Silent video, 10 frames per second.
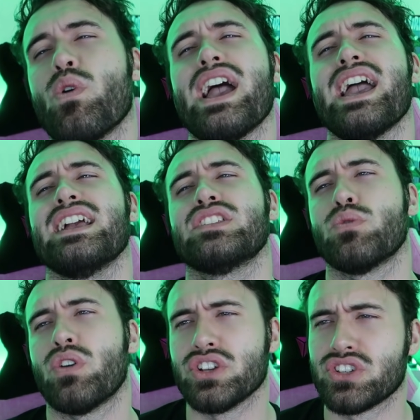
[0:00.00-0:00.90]
where
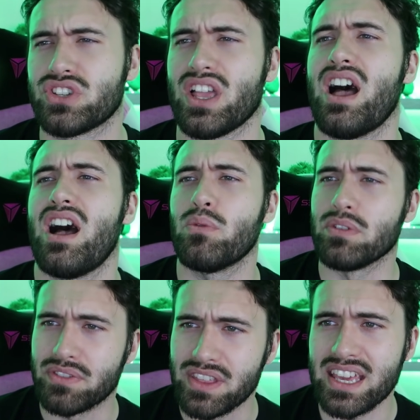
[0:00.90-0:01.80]
do I start
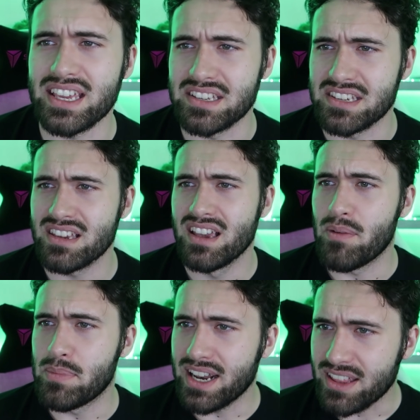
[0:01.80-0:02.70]
with these?
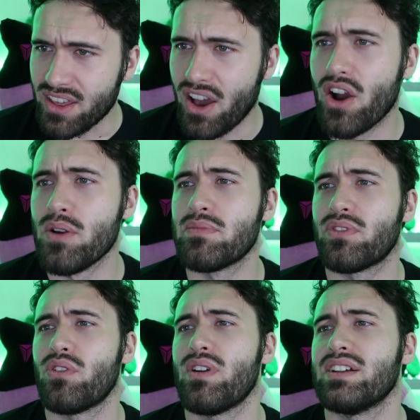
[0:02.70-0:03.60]
I've been at the home
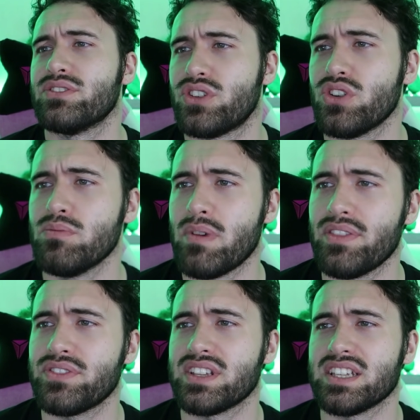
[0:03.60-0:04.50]
for around 2
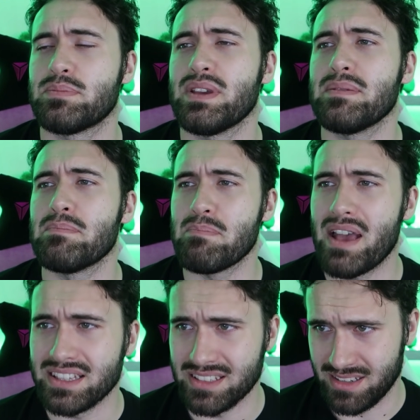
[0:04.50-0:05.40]
months and it's been
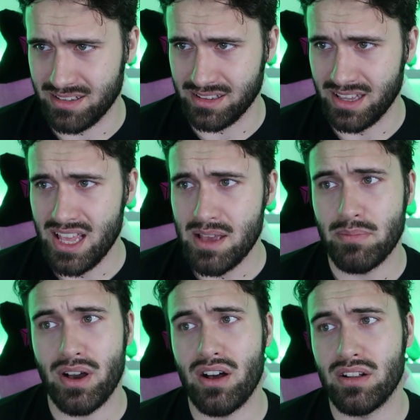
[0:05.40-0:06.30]
mental,
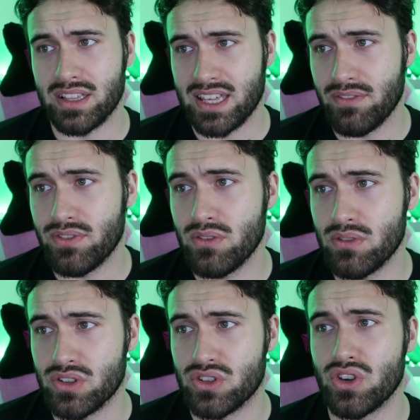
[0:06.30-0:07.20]
but I'll give you
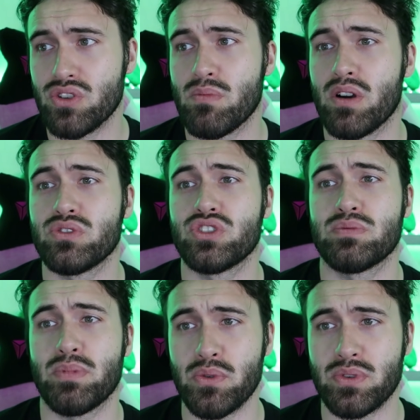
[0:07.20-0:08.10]
the two most
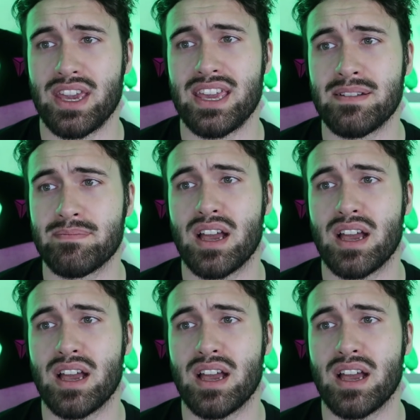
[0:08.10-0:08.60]
spooky.